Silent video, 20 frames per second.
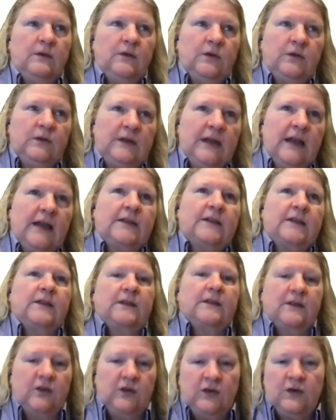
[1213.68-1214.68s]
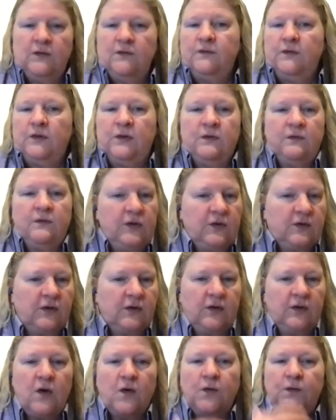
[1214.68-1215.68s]
Yes, you
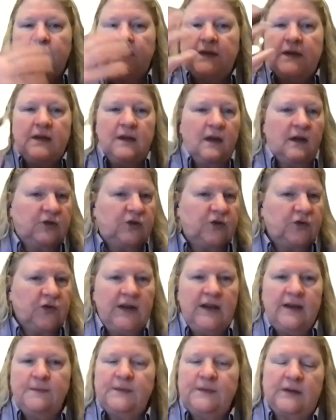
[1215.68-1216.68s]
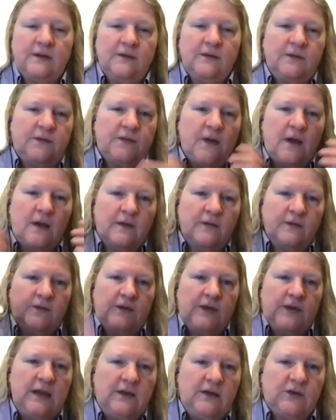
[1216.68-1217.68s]
can go to the extremes of
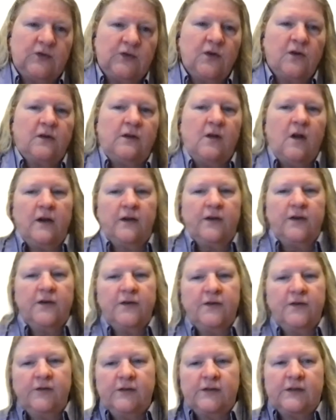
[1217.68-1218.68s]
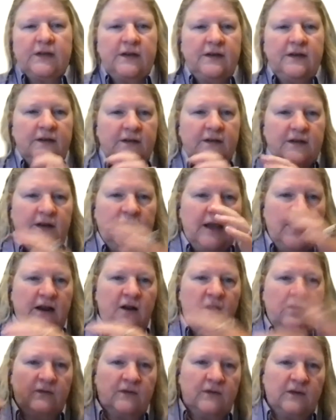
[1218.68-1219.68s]
keystroke loggers and
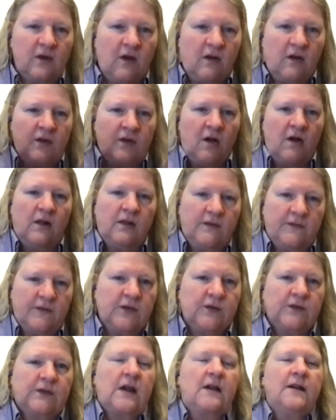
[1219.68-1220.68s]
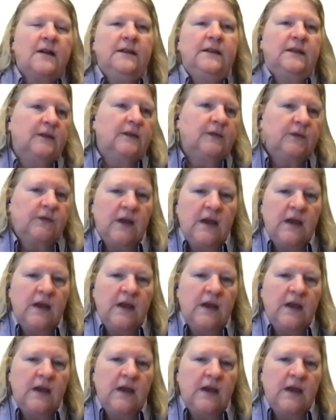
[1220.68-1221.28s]
all of those kinds of